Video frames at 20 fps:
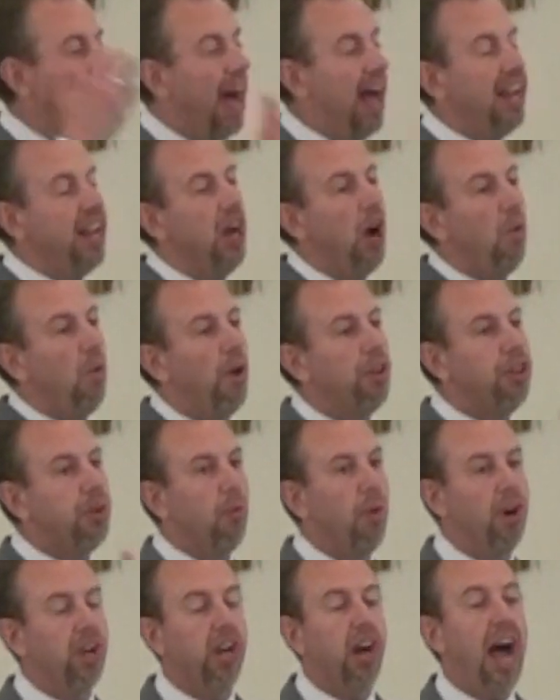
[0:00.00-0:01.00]
I know what the
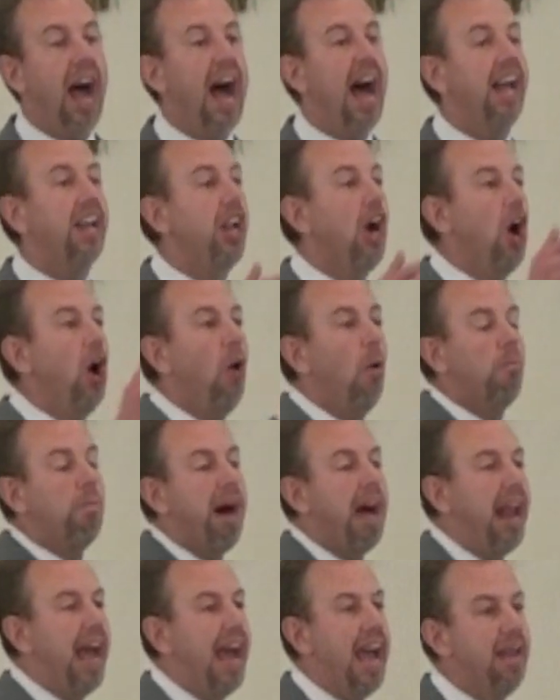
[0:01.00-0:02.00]
Word of God, I know
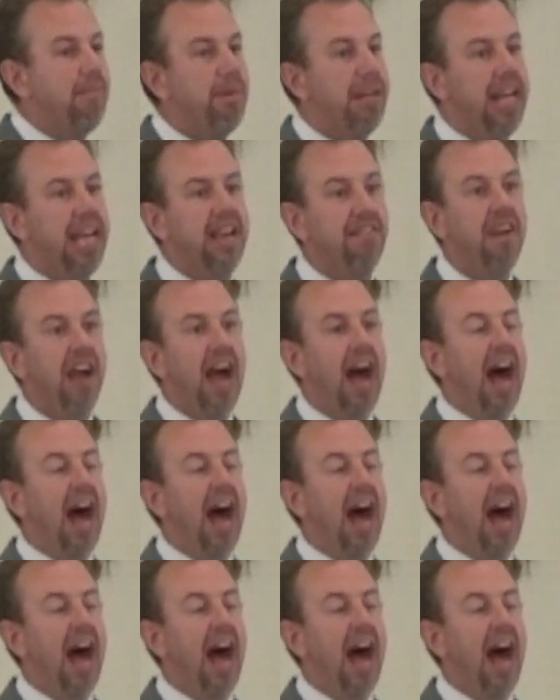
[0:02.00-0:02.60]
about Adam and Eve,